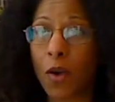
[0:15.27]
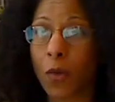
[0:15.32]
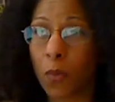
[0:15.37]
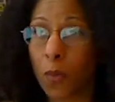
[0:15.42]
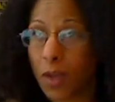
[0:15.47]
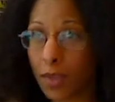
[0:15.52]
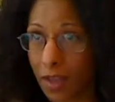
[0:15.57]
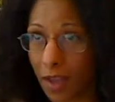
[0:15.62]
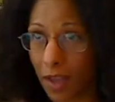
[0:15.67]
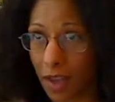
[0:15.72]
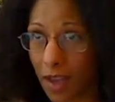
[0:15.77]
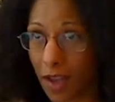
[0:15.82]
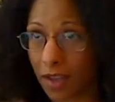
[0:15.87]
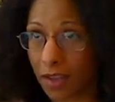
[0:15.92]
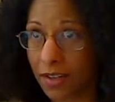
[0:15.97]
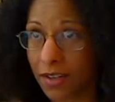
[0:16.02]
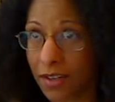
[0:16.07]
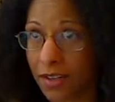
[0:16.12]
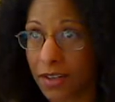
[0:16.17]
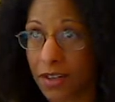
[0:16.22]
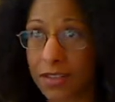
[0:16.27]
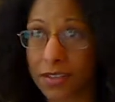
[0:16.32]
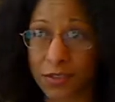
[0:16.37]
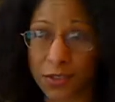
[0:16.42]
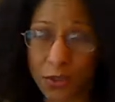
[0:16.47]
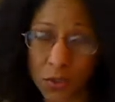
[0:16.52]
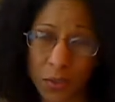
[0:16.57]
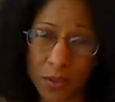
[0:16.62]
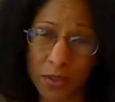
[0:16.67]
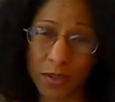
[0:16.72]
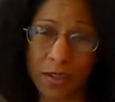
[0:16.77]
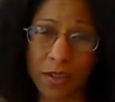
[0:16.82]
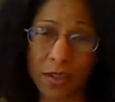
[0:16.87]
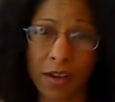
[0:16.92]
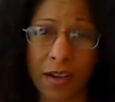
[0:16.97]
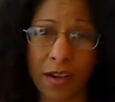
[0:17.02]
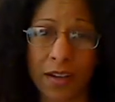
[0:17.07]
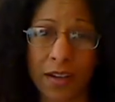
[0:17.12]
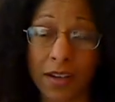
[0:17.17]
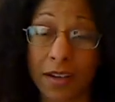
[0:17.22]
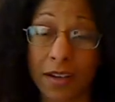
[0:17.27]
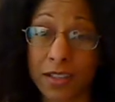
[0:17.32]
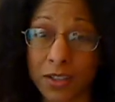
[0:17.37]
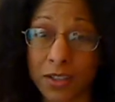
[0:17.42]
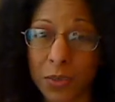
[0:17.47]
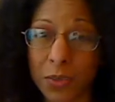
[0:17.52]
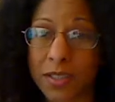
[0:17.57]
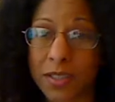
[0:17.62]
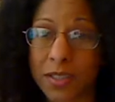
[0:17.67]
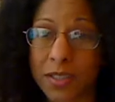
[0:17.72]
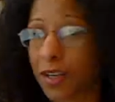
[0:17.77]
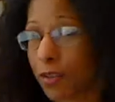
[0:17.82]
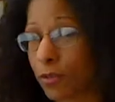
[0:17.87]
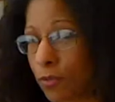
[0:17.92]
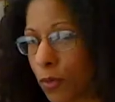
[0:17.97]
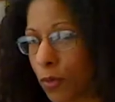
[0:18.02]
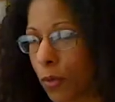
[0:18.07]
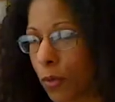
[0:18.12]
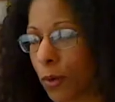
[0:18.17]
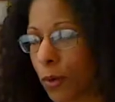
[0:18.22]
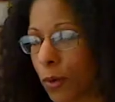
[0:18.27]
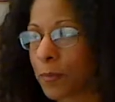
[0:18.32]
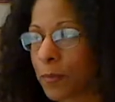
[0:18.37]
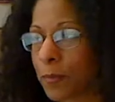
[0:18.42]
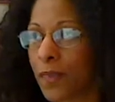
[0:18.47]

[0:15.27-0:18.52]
what the heck is a Twitter client like Tweetdeck for.